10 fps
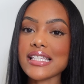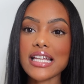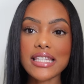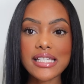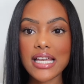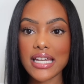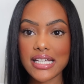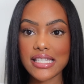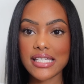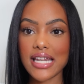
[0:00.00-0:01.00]
It's not the
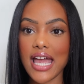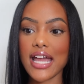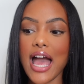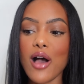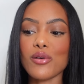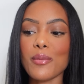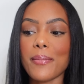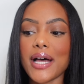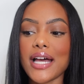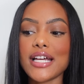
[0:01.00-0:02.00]
sunniest today
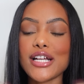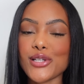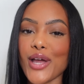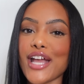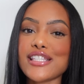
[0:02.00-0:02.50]
out, but it's okay.